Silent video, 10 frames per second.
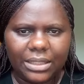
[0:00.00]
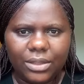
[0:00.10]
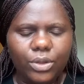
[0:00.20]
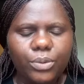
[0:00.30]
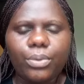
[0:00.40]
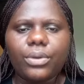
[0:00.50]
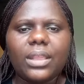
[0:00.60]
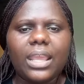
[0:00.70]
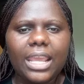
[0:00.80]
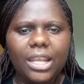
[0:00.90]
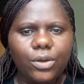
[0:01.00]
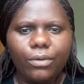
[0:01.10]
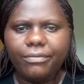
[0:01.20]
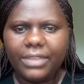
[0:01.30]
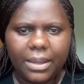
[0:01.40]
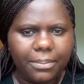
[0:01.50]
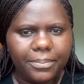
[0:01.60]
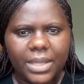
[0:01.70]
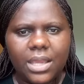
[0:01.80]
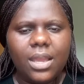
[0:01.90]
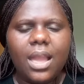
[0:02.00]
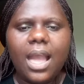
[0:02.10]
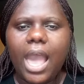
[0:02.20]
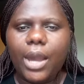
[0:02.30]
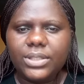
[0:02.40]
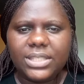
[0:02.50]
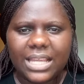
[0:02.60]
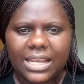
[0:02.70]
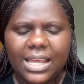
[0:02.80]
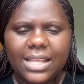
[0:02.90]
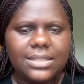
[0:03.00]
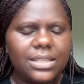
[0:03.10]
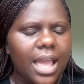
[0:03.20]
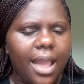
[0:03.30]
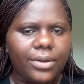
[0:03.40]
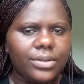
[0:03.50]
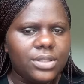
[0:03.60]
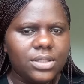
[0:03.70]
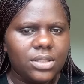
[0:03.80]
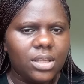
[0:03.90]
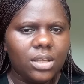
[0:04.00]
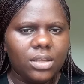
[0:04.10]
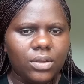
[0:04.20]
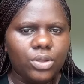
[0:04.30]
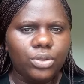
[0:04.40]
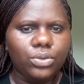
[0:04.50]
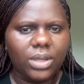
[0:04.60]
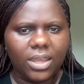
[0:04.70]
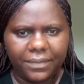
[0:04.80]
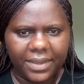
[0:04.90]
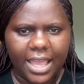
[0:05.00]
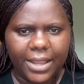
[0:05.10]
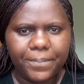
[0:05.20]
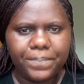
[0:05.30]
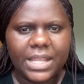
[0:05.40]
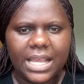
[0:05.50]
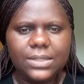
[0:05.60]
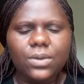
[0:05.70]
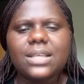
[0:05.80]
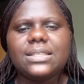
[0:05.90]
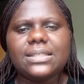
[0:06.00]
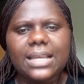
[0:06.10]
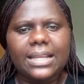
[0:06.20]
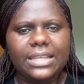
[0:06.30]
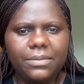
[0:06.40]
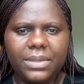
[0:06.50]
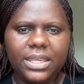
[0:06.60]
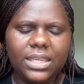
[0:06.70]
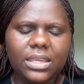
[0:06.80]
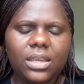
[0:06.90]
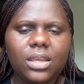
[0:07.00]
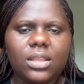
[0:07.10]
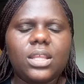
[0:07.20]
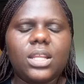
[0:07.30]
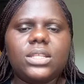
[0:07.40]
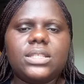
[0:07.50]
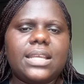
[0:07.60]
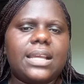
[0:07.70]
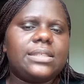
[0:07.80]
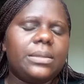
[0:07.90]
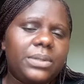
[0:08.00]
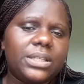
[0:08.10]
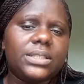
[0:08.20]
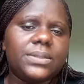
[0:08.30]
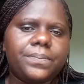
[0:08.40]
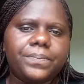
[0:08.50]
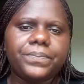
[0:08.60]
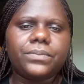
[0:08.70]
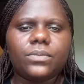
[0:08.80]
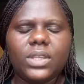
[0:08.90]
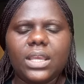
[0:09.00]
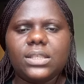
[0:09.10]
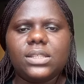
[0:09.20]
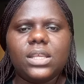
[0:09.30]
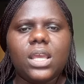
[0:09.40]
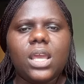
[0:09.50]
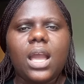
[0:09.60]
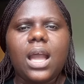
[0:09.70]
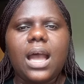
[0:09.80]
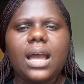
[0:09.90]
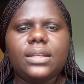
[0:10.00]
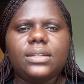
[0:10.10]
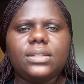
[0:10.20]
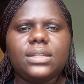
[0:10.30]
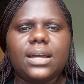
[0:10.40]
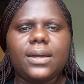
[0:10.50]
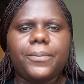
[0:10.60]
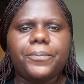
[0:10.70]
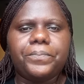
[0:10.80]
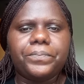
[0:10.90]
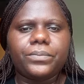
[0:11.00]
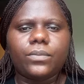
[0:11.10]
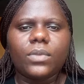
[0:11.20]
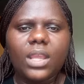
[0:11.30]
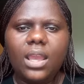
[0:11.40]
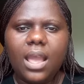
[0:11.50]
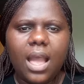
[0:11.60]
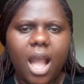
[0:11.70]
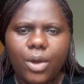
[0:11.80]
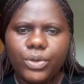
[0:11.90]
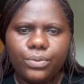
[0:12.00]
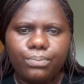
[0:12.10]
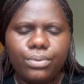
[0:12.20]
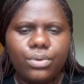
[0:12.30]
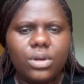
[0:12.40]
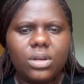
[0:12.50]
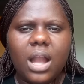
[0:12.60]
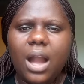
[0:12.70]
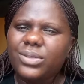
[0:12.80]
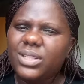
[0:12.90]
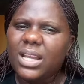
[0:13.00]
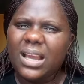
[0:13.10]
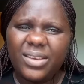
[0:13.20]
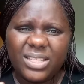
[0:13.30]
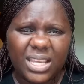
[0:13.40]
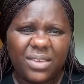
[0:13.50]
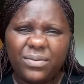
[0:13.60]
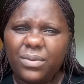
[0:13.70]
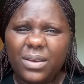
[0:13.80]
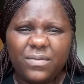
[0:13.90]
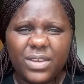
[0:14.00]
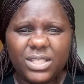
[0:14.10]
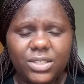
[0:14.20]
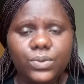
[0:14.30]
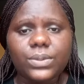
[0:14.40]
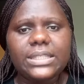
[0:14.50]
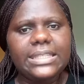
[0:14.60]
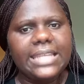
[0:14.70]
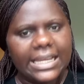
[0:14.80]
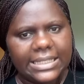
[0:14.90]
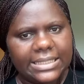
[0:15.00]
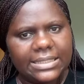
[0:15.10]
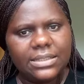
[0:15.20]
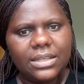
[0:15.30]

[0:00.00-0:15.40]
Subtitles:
not both, any of them. IELTS standards, IELTS UKVI. As long as it's academic, then it is accepted. Yes. And How you book, I would encourage everyone first to study,